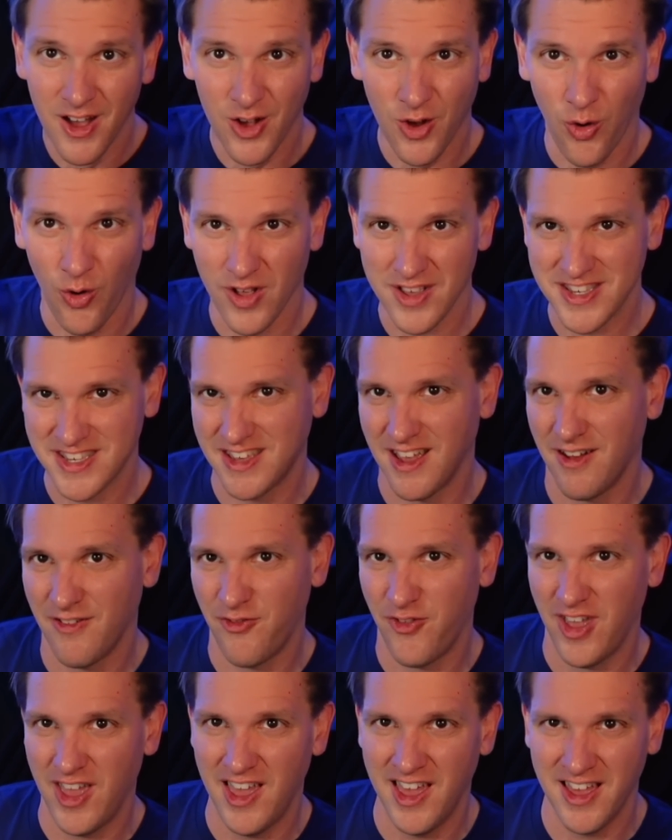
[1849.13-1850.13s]
Cool
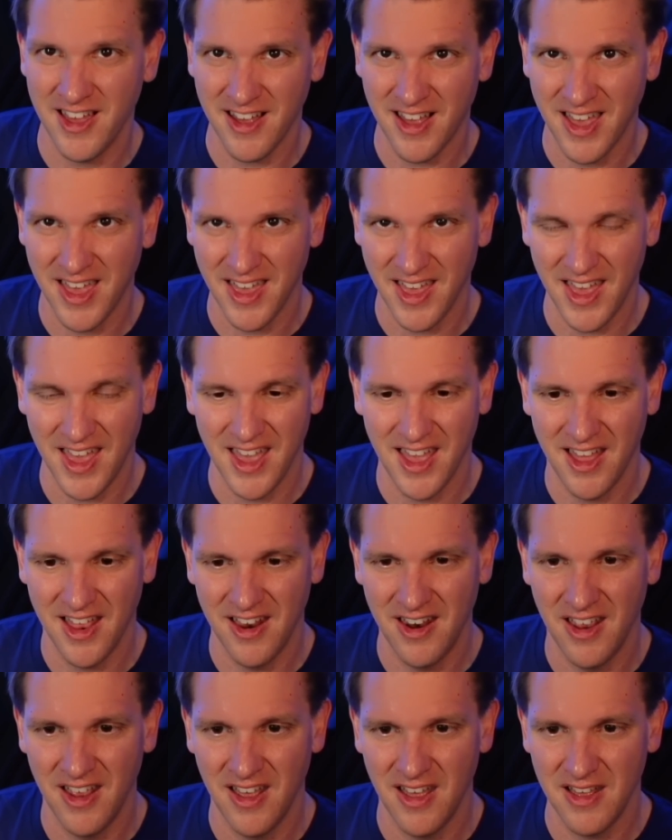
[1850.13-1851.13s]
Stuff Incorporated
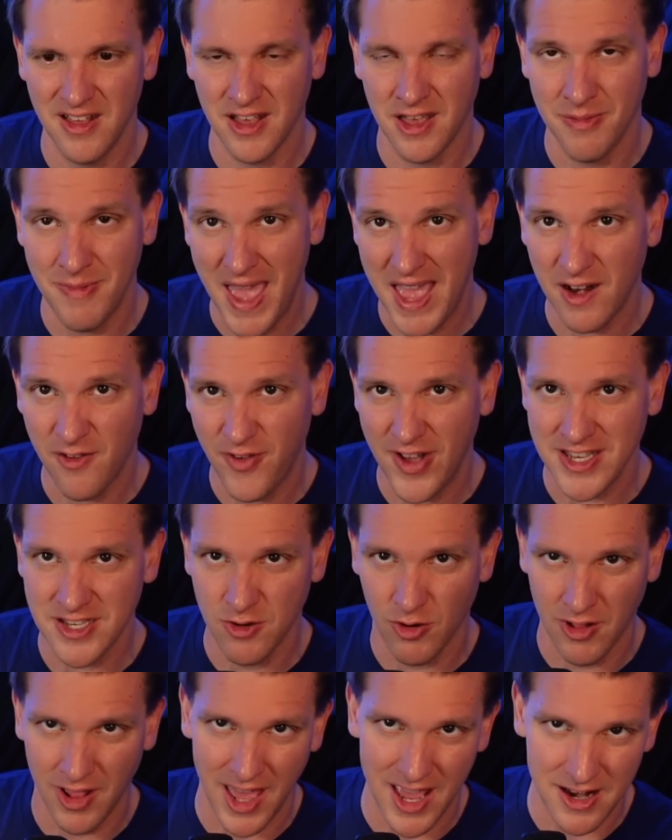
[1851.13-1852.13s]
in Command
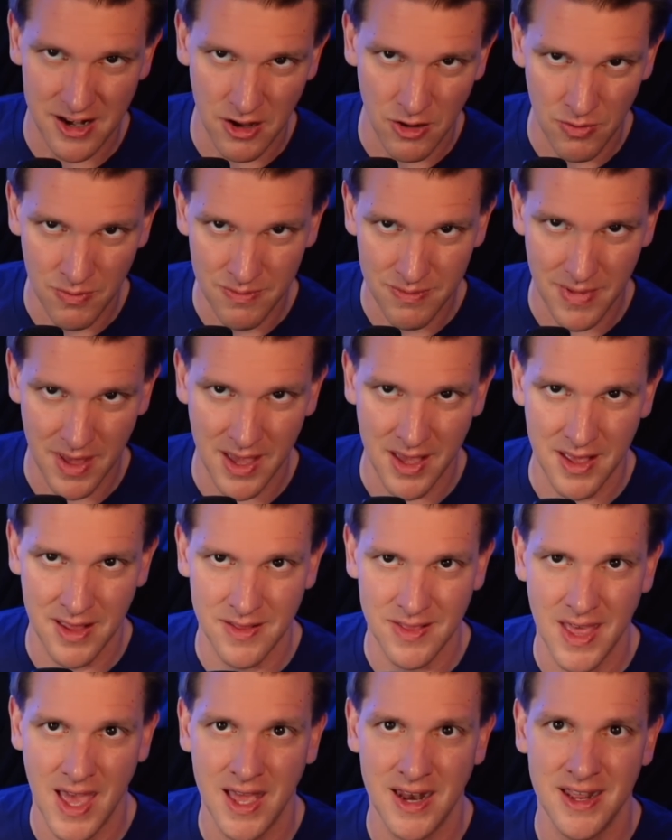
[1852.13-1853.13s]
Fest Orlando.
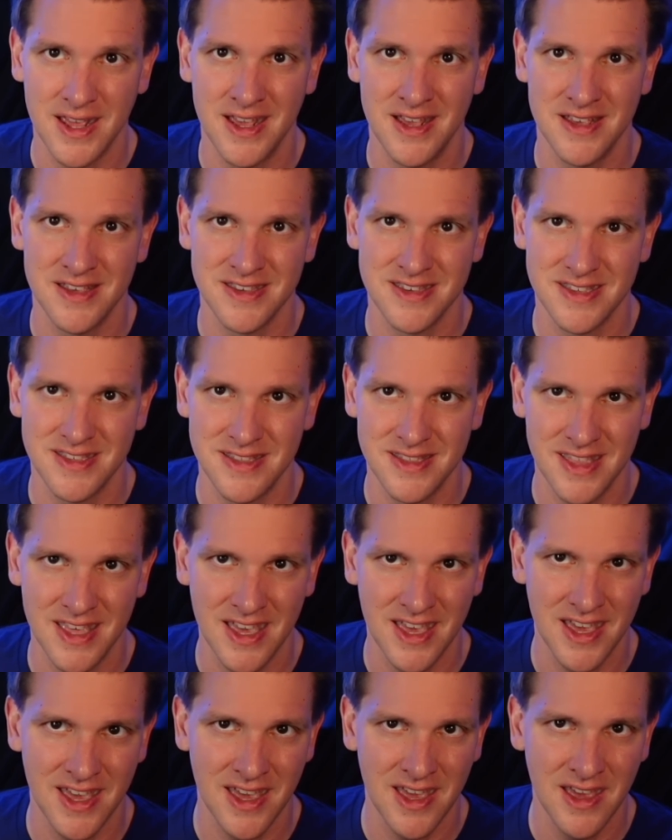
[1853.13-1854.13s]
And that is
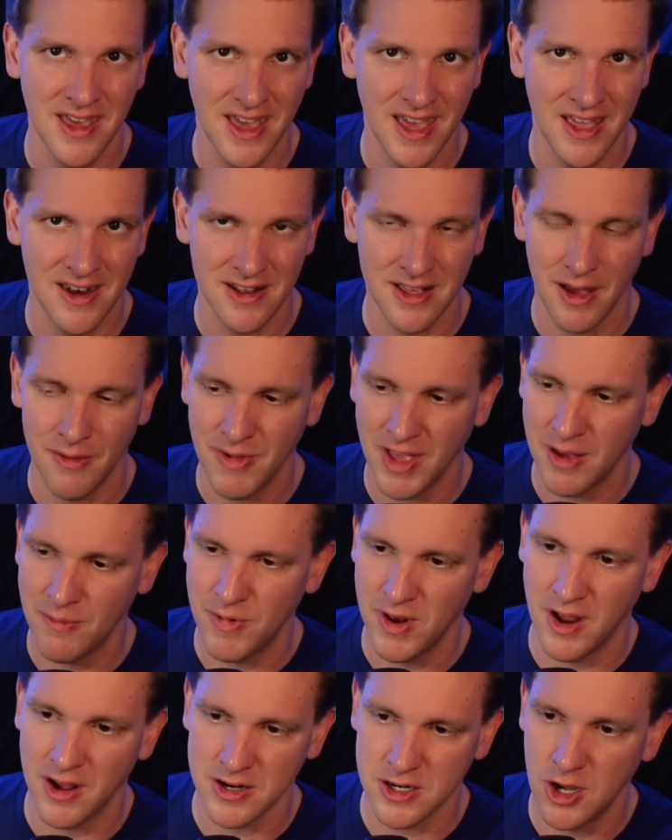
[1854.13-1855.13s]
the in, coming
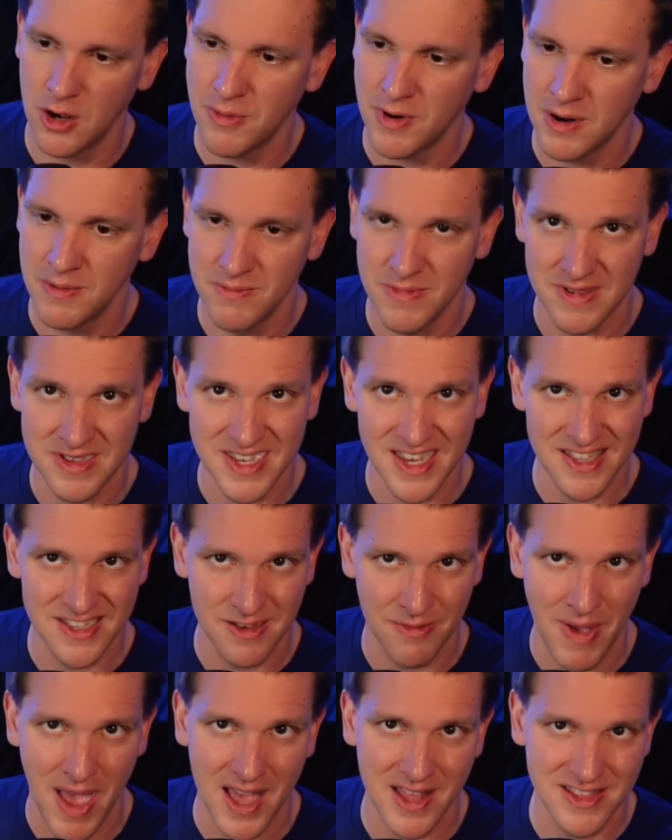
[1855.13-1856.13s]
up in October. You've seen
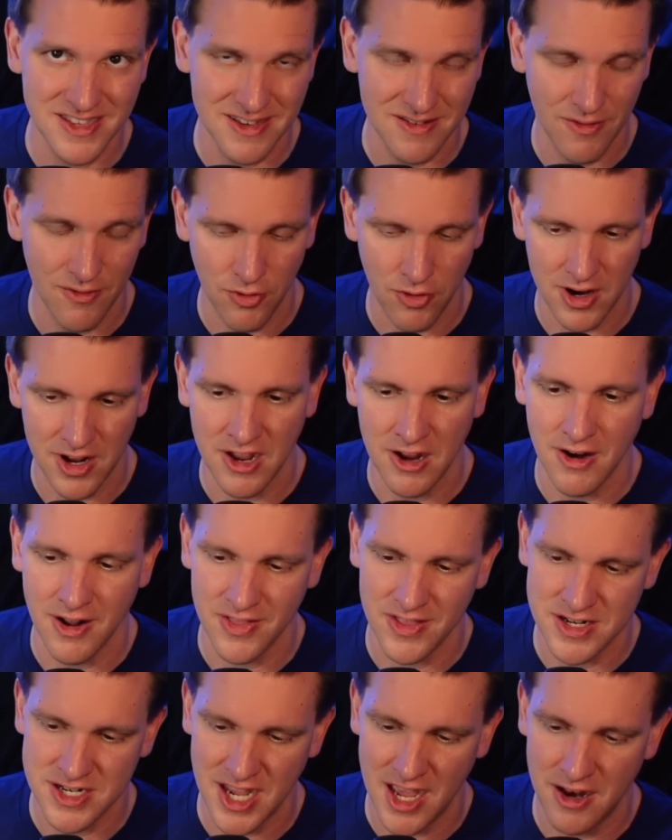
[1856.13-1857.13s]
some ads for it here
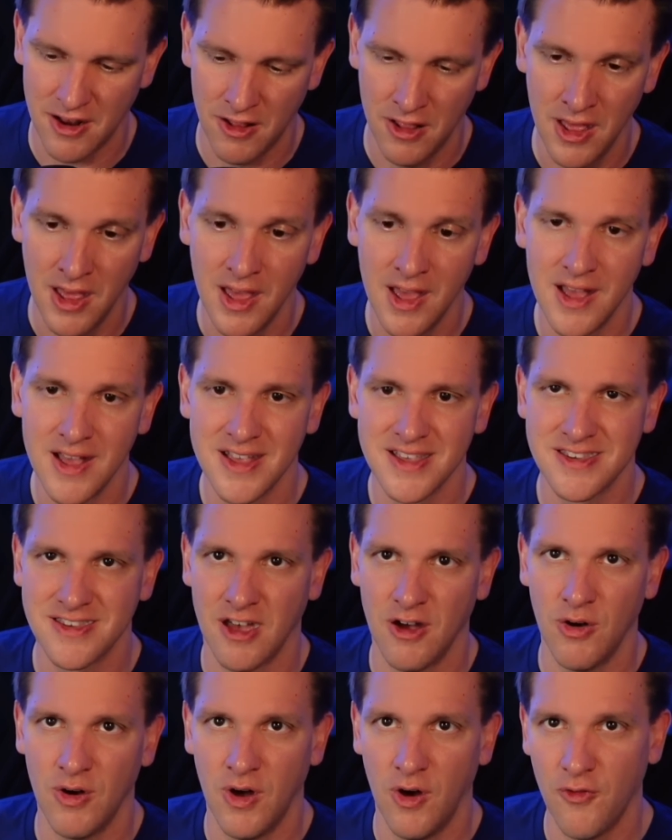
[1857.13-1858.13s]
on the channel.
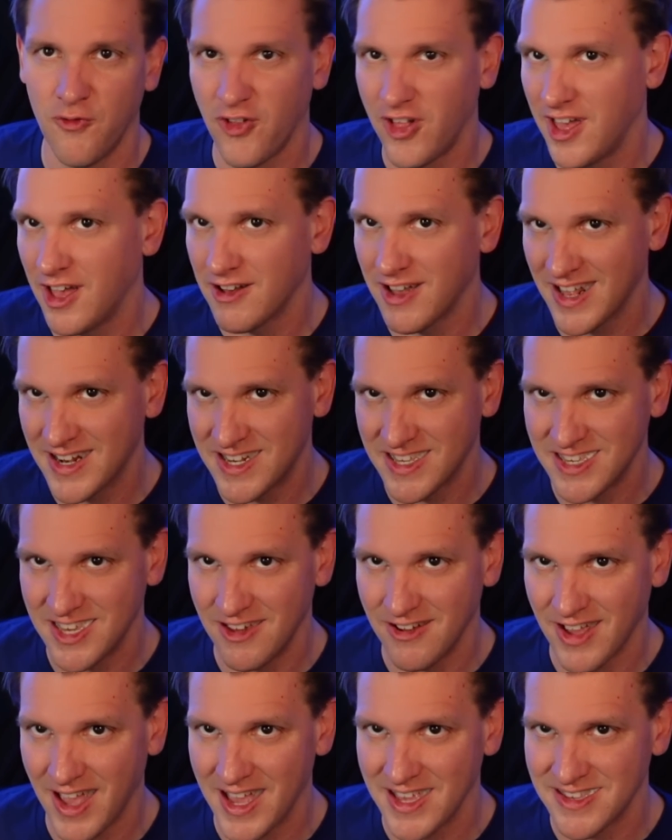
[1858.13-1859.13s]
So hopefully I'll get to
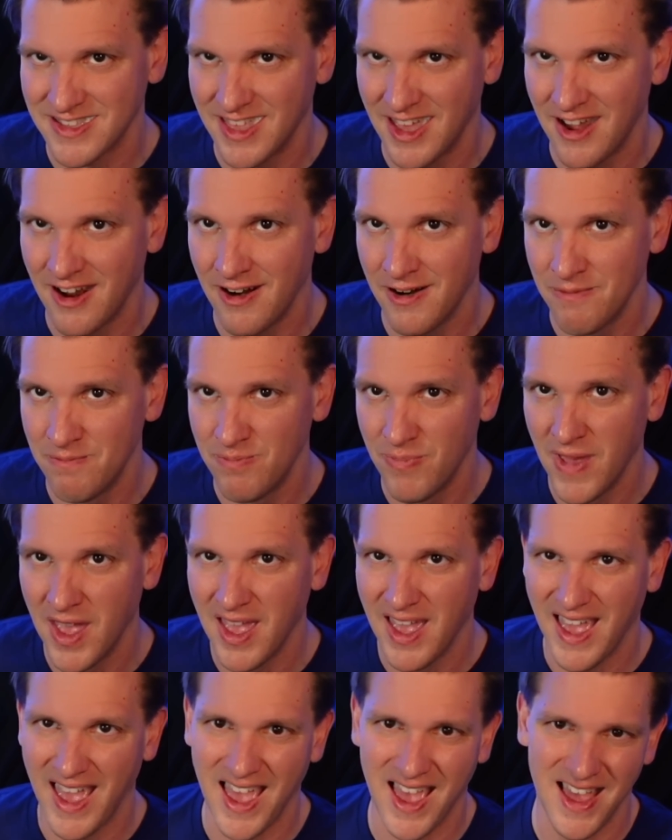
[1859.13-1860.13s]
see you guys there.
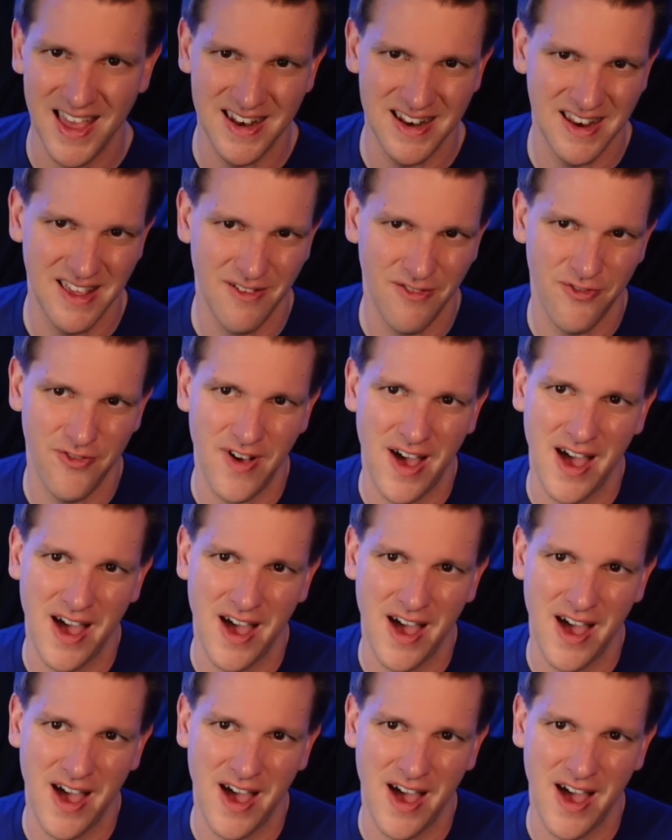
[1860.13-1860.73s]
And if